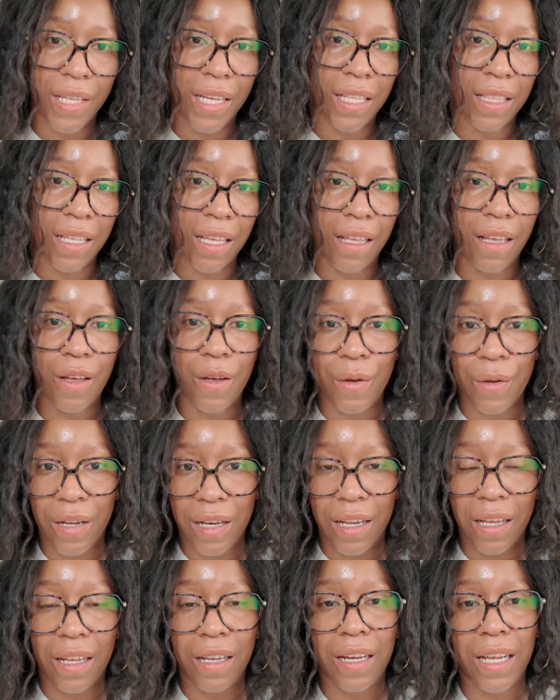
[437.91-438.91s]
I think
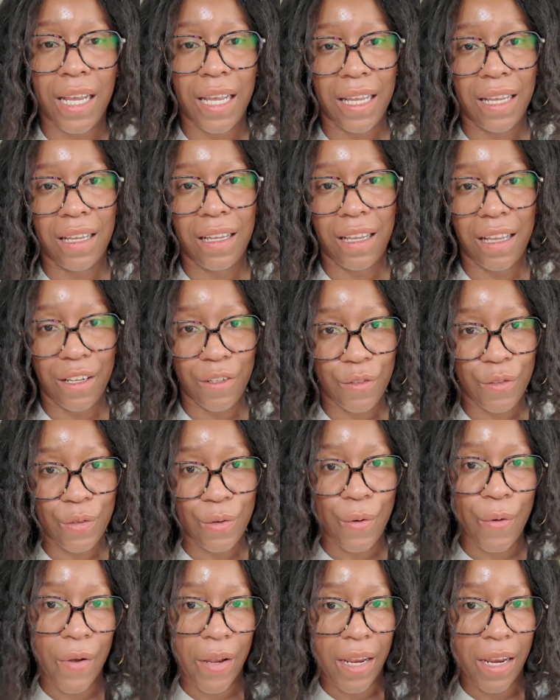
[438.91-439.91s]
coconut and
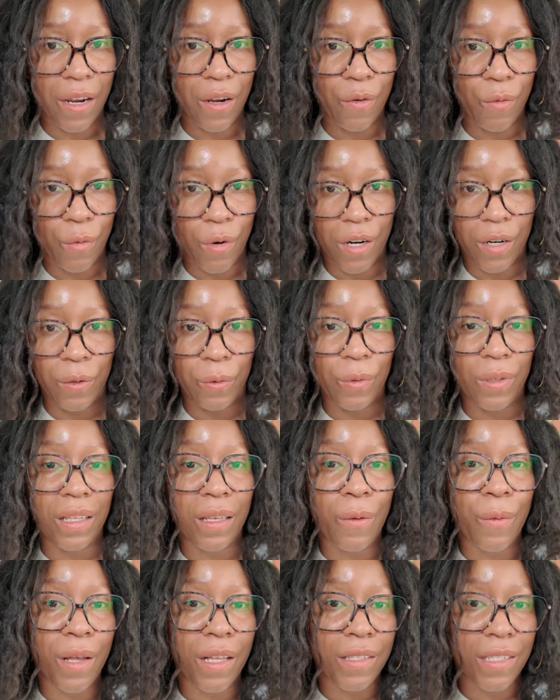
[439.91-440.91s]
soy work
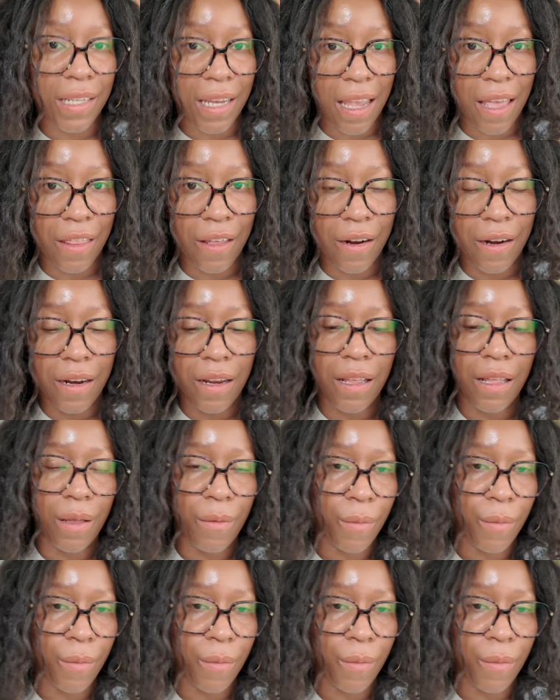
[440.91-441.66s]
really well together,